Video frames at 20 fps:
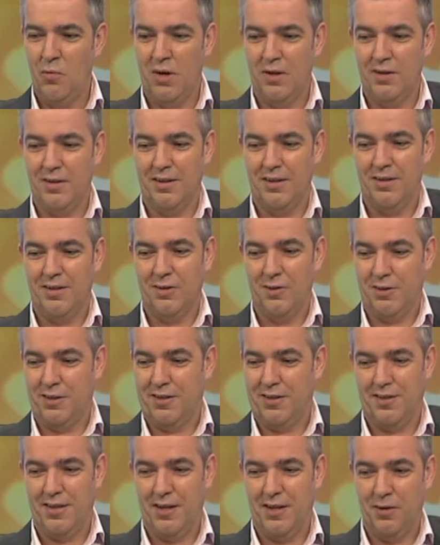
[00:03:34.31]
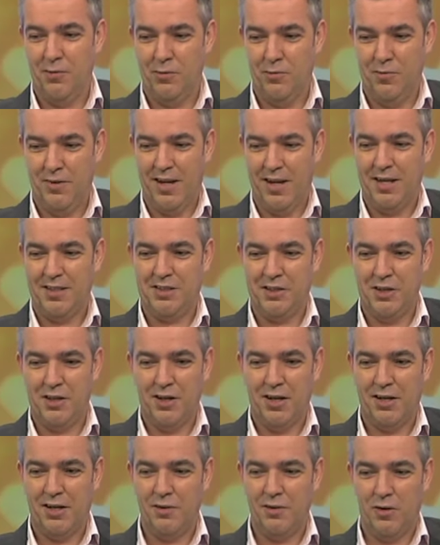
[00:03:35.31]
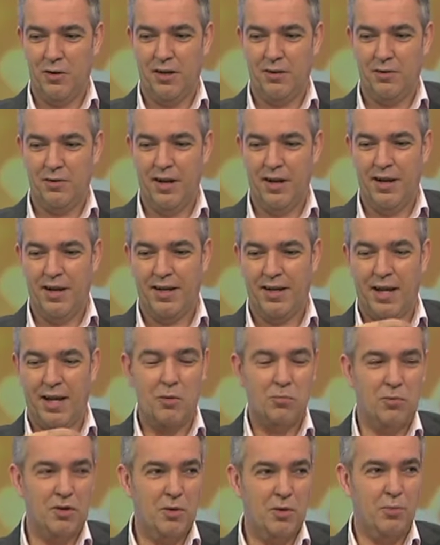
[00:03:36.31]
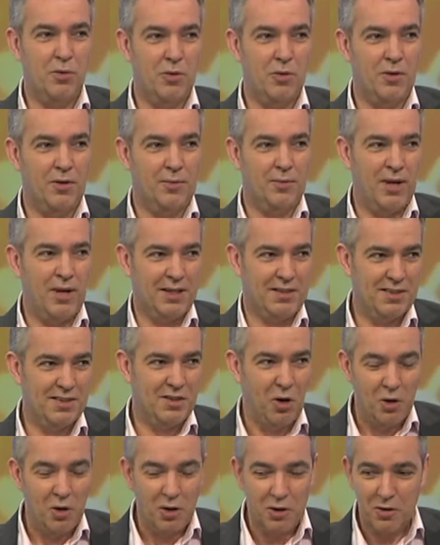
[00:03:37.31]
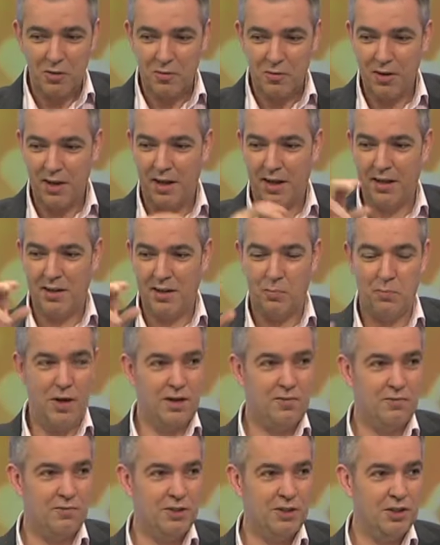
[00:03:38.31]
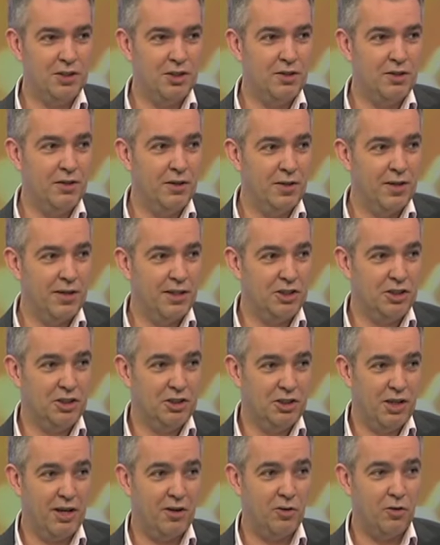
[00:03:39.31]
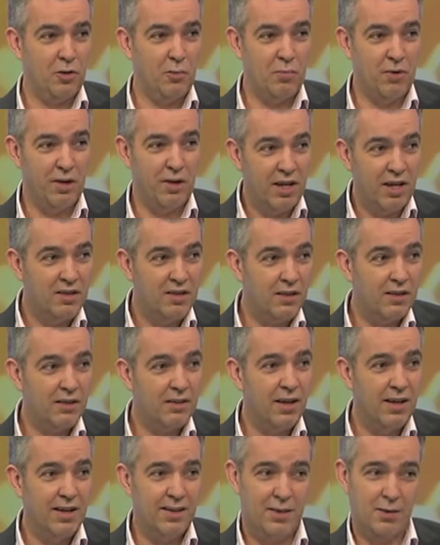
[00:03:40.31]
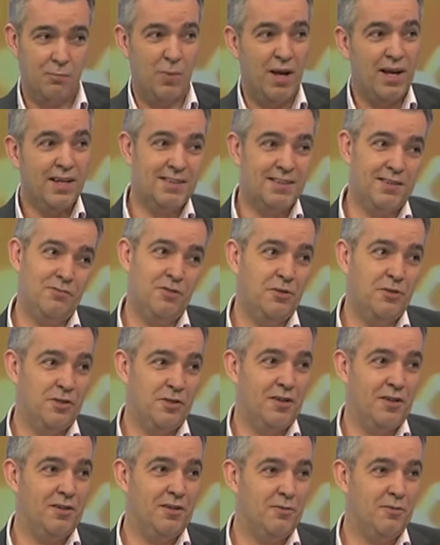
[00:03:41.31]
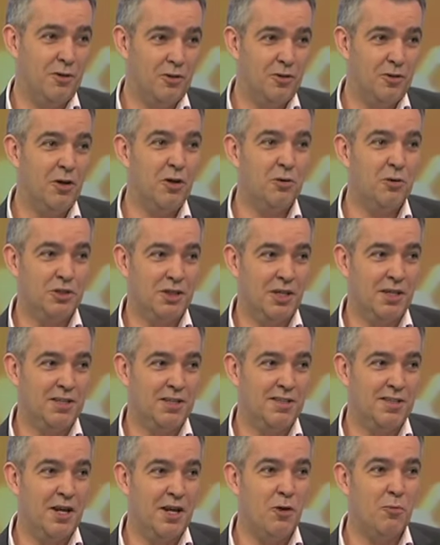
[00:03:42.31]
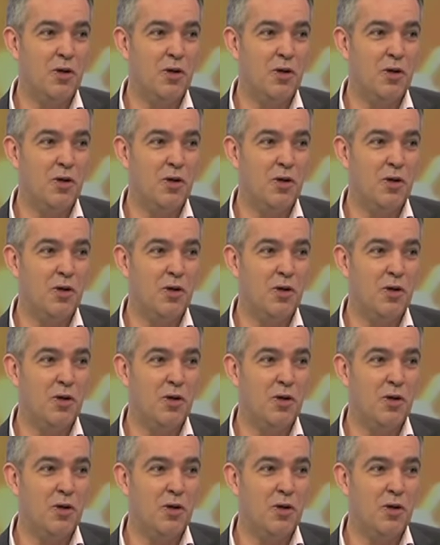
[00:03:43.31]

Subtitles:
Well, look, last year I had a look at a camera you put on a pet's collar. The PetVision, you can actually check on them eating. The pets of New Zealand have got no chance now.